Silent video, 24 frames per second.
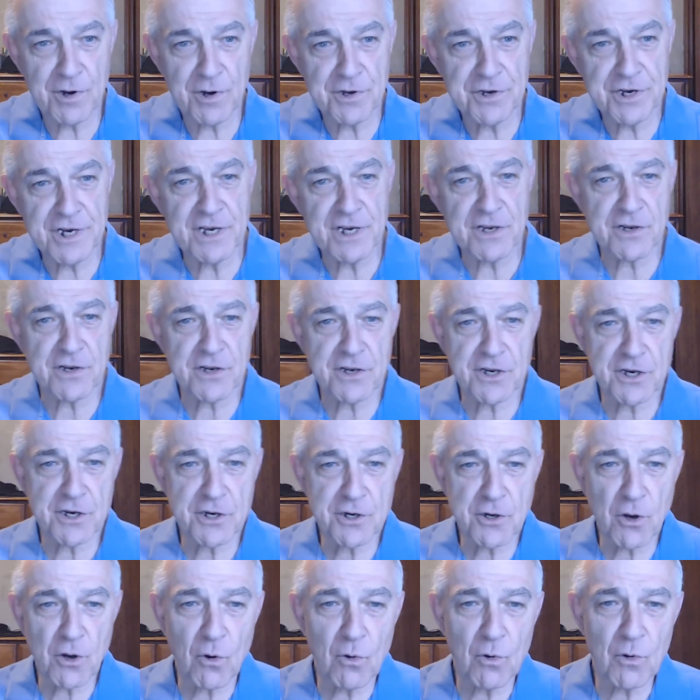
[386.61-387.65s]
Jesus had
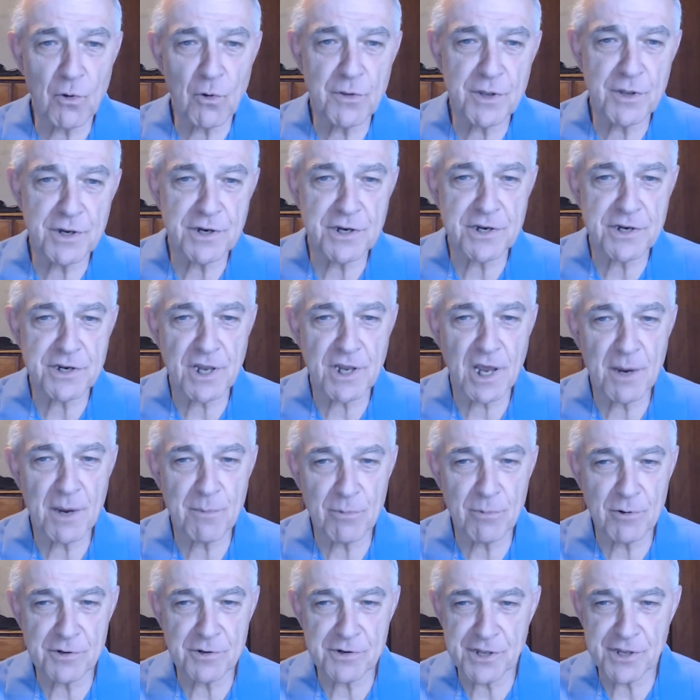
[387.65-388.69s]
told the
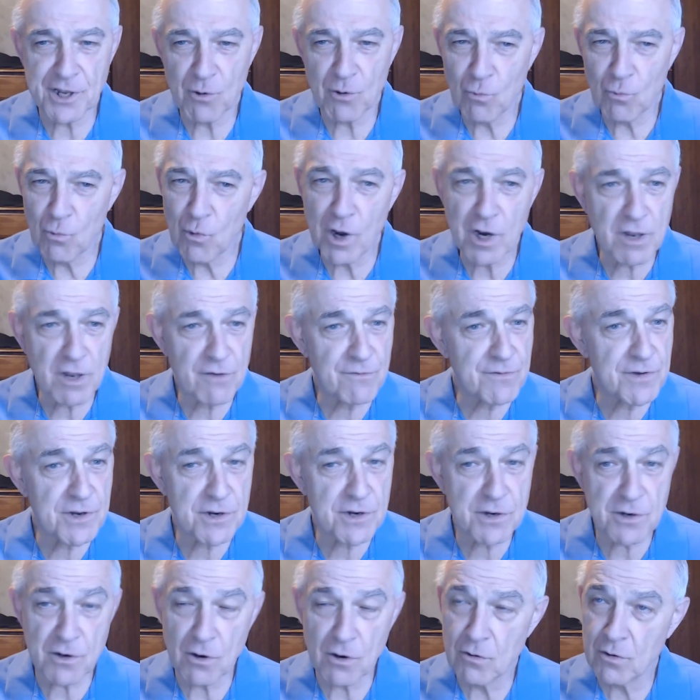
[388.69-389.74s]
disciples that one of
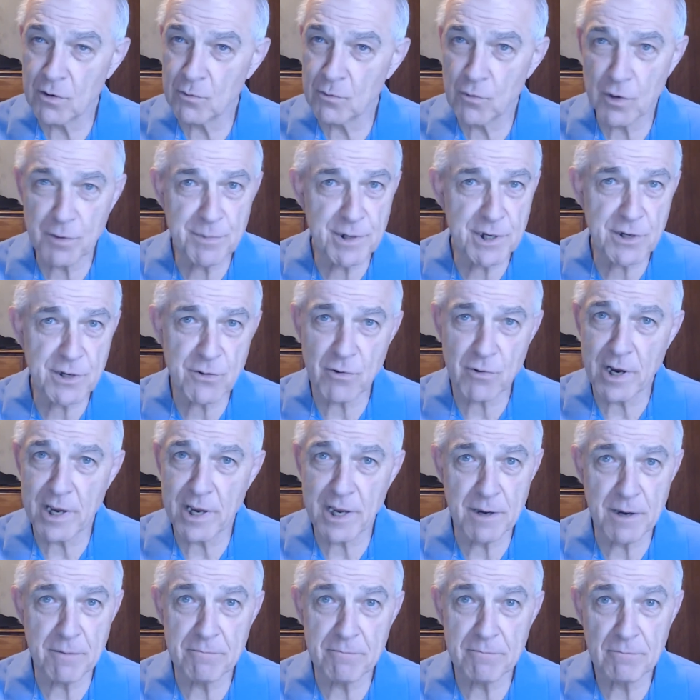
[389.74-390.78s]
his own would betray
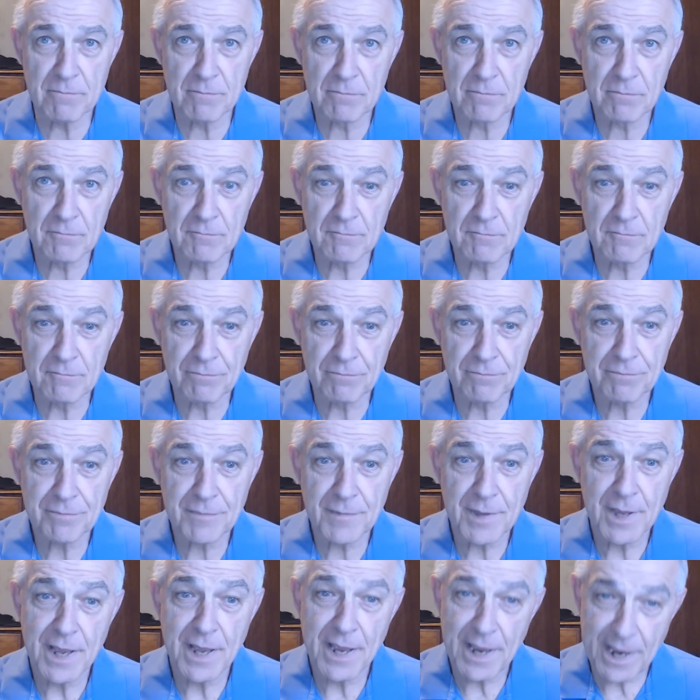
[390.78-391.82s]
him.
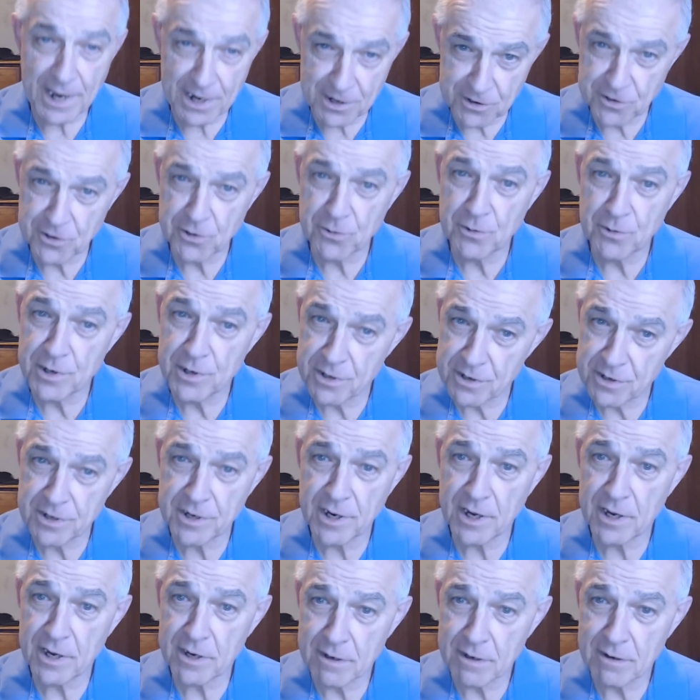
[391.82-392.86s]
And Judas
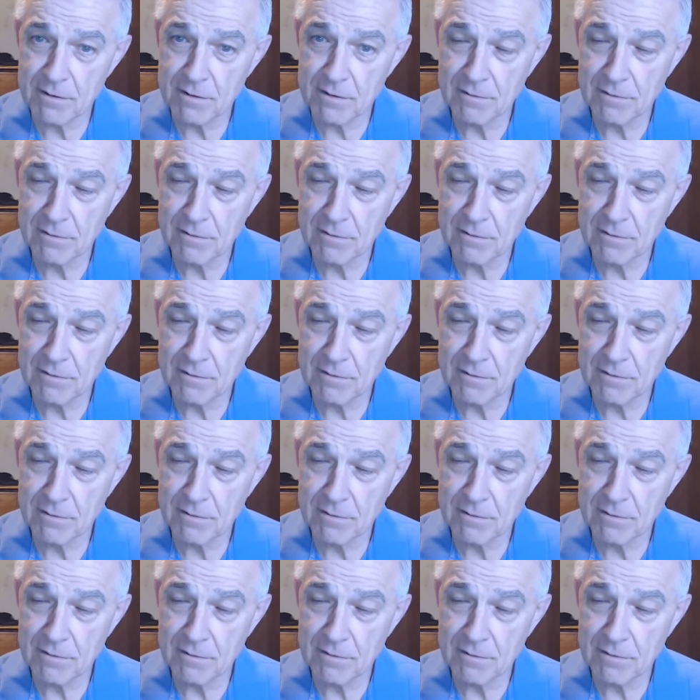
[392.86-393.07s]
did.